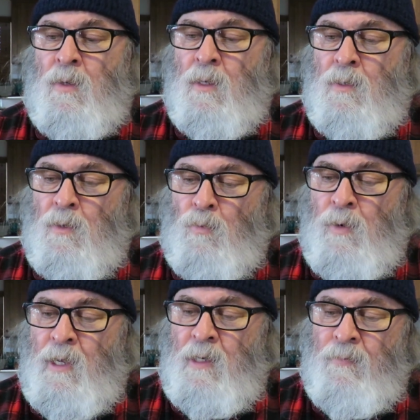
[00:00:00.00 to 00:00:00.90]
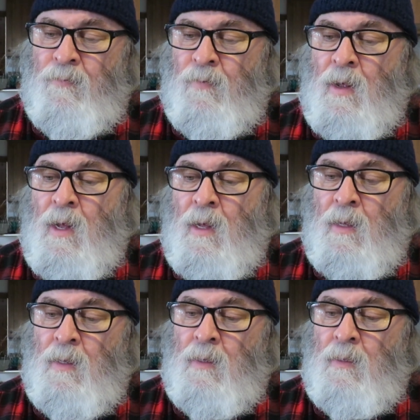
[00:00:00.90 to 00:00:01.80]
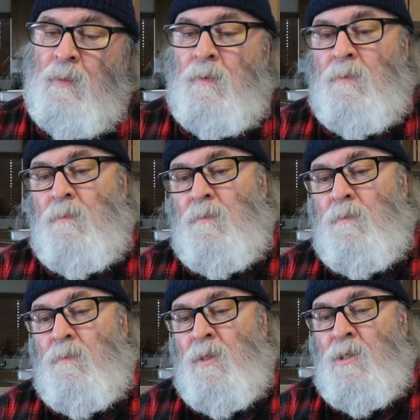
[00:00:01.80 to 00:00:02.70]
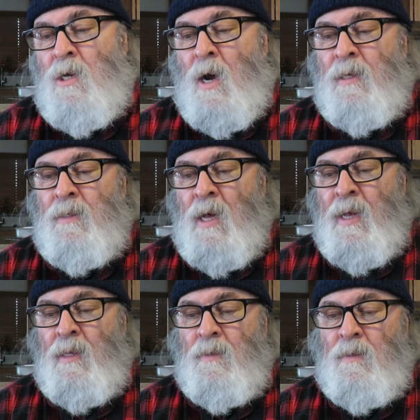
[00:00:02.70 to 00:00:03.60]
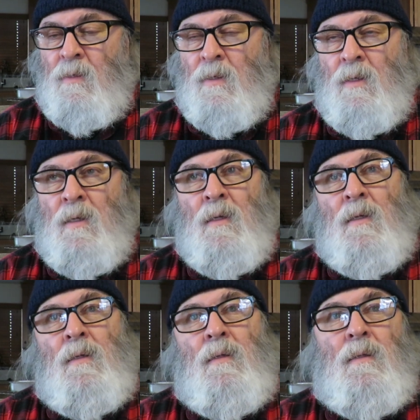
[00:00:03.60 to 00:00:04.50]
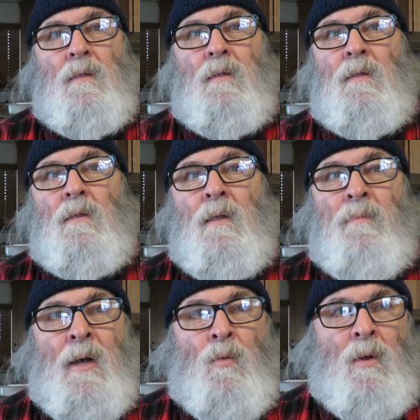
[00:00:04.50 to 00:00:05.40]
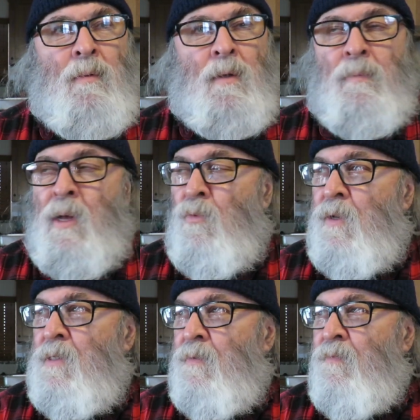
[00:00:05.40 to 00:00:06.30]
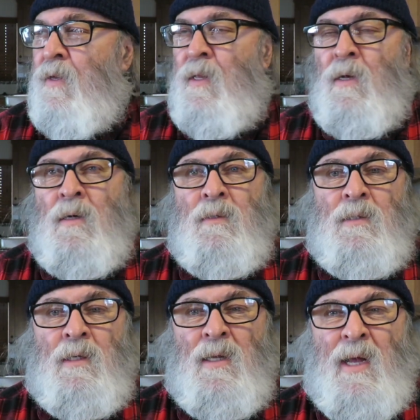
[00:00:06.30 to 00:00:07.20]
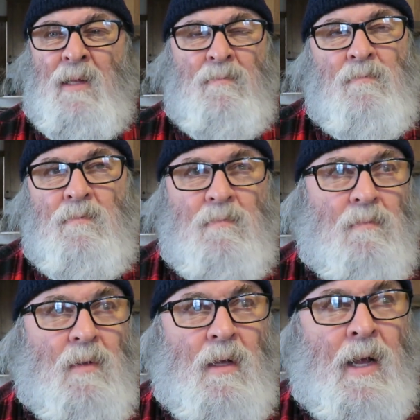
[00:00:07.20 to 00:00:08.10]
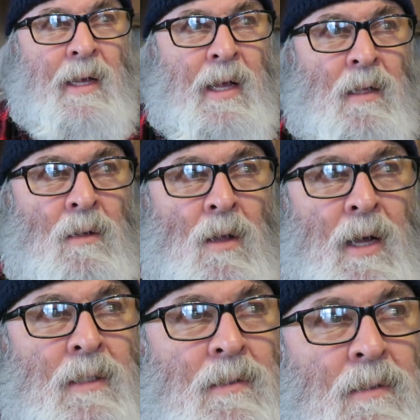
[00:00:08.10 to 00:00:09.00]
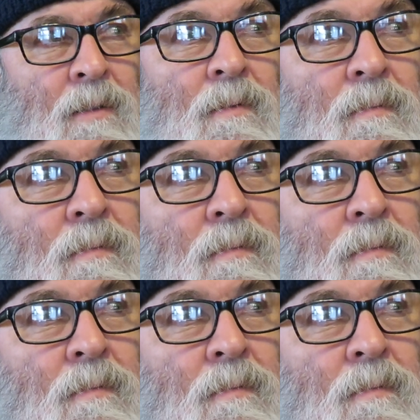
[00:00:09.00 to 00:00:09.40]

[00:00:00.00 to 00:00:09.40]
going to read from The Dark Night in my one of my recent videos, and I, I kind of lost